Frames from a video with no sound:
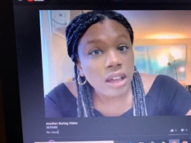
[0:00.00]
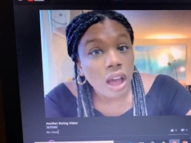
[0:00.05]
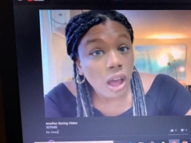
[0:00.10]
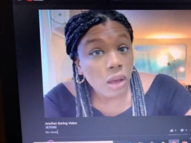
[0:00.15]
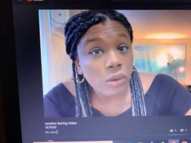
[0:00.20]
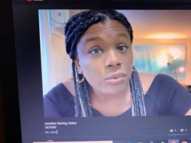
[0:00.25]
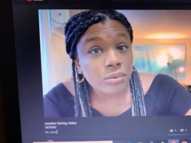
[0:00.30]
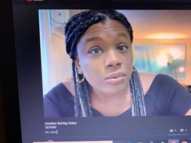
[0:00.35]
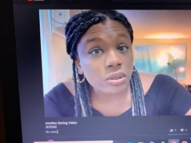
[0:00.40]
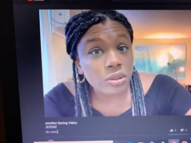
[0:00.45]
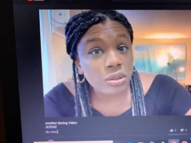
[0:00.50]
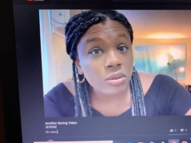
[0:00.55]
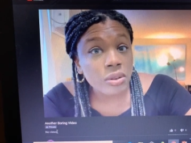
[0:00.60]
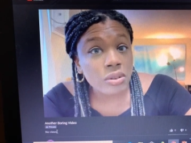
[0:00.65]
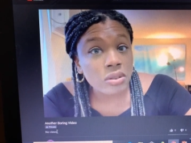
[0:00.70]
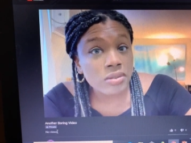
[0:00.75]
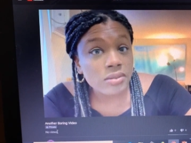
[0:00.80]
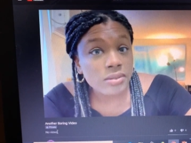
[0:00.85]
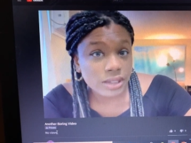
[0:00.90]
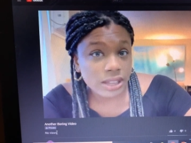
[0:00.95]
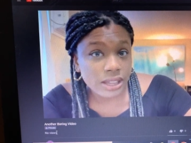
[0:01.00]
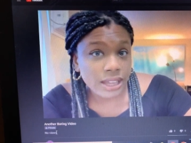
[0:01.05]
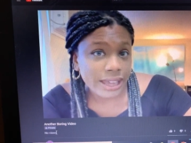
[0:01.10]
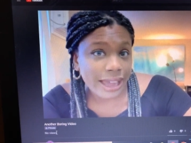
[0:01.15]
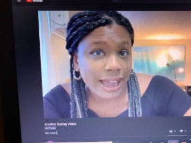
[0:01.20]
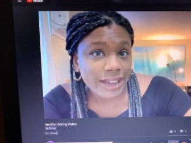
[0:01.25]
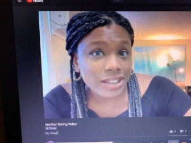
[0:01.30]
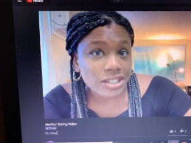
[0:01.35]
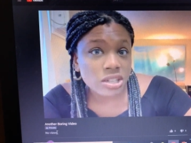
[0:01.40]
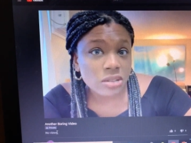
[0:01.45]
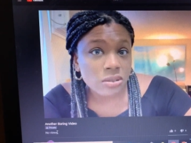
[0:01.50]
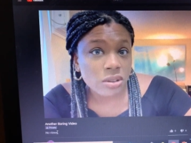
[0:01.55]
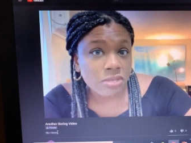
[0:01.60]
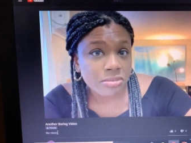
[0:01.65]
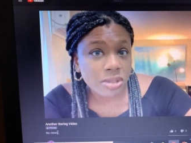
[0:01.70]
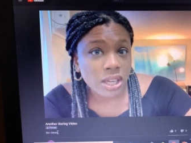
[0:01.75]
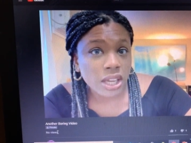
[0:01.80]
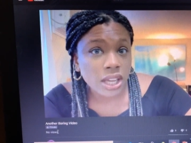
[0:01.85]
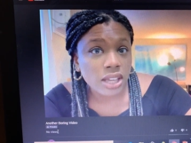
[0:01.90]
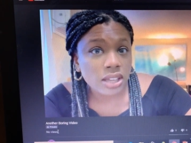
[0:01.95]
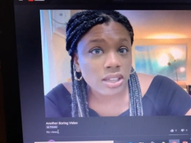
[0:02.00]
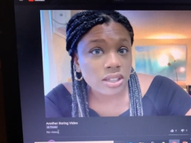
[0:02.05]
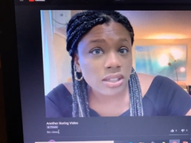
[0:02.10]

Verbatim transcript: Oh, you, you like, actually want money.